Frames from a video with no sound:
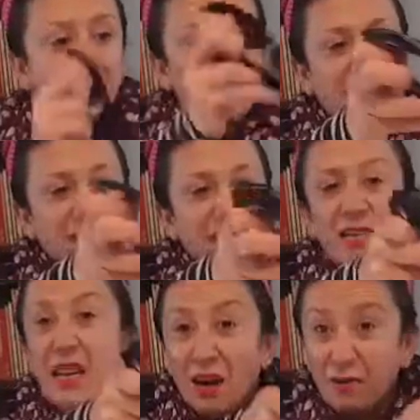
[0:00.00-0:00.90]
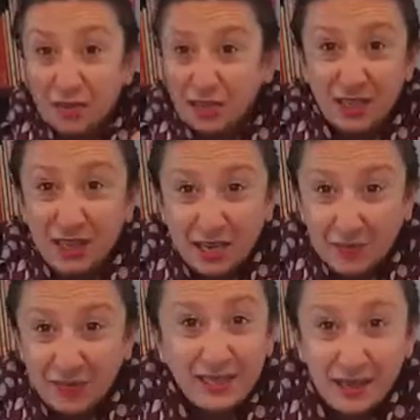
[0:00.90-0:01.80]
this is enough just to
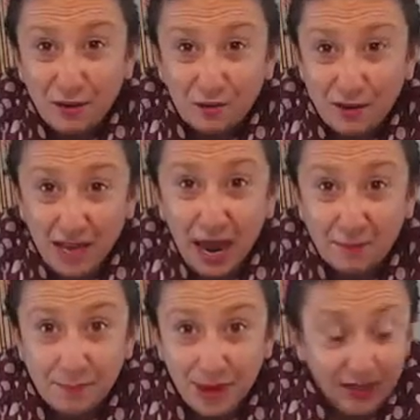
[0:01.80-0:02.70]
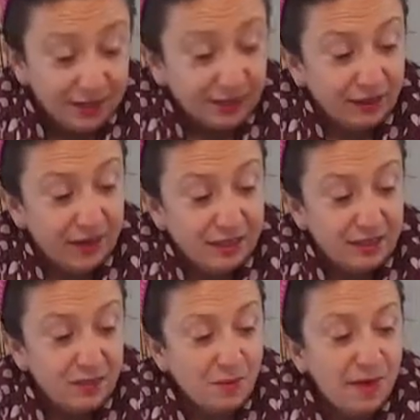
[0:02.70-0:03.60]
keep it safe in your handbag and
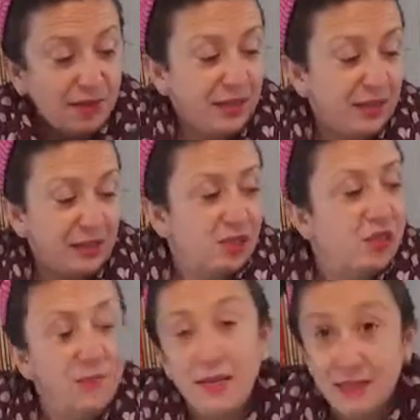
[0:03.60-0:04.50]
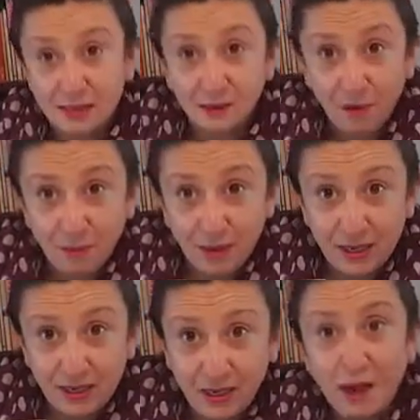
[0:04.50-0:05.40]
things. So I think that 2 pieces of
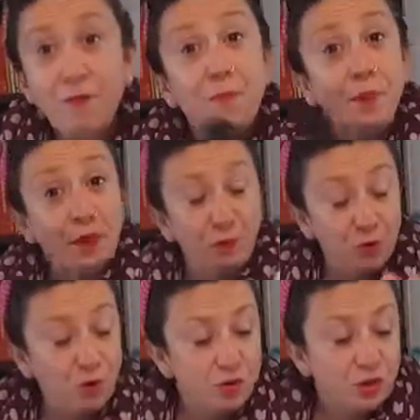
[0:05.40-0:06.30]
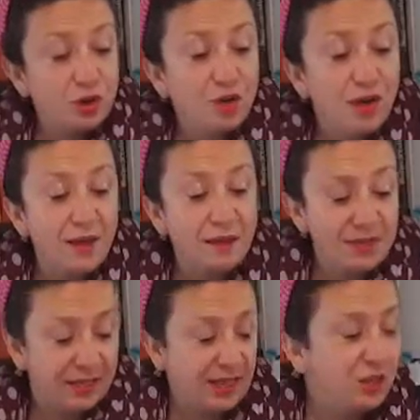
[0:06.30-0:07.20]
fabric is enough, but if you wanted to at
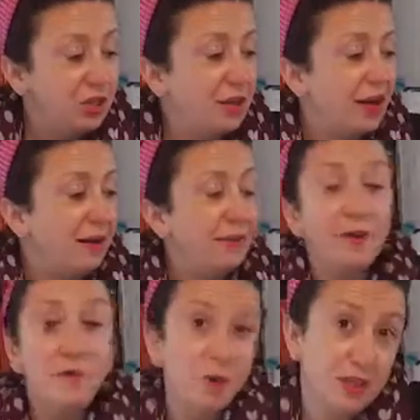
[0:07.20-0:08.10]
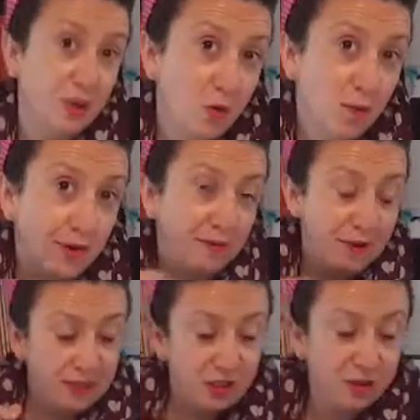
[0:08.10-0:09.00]
this stage you could add a bit of wadding or a bit
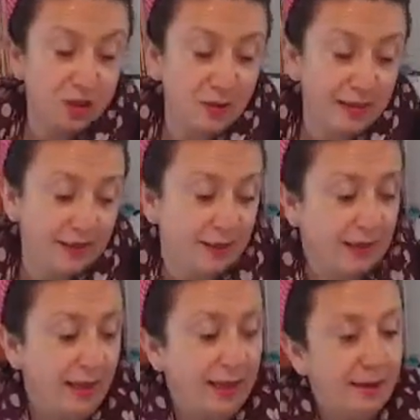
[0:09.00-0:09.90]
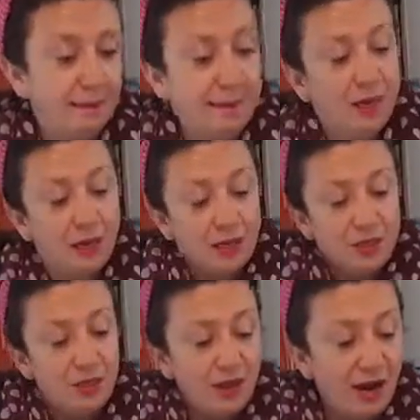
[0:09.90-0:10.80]
of extra strength in there.
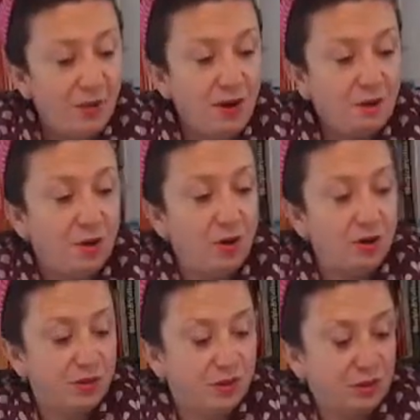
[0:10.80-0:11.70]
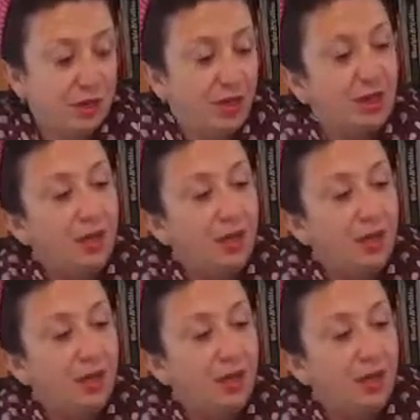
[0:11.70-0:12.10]
So now I've got